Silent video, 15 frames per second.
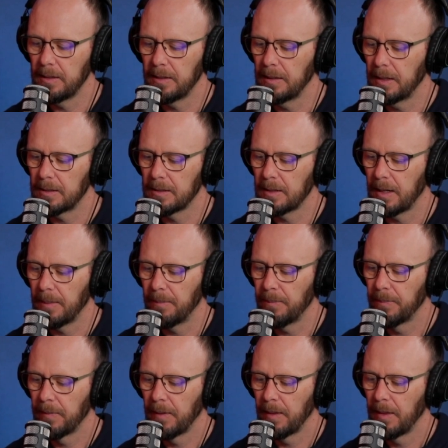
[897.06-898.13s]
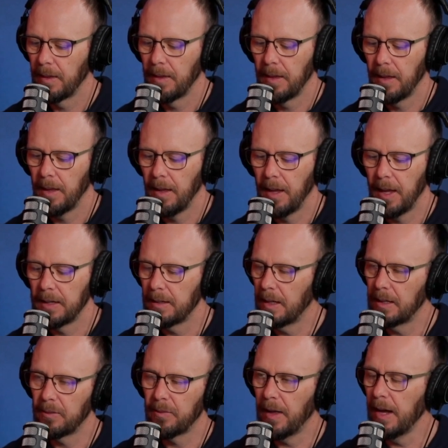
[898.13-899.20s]
That's and
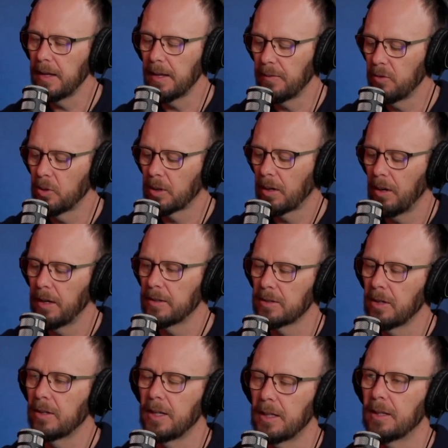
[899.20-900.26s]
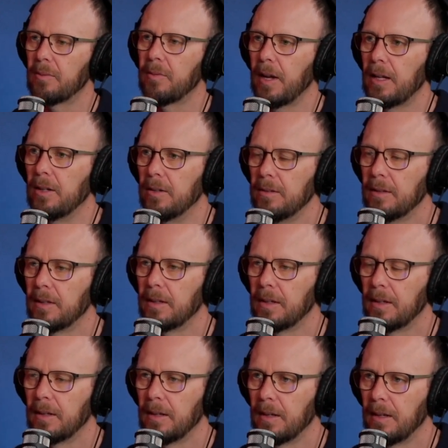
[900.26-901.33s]
if your clients don't get the value,
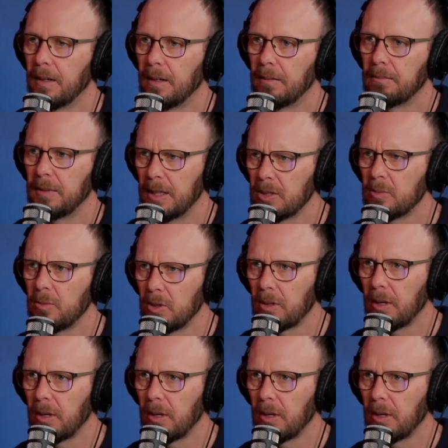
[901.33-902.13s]
get some new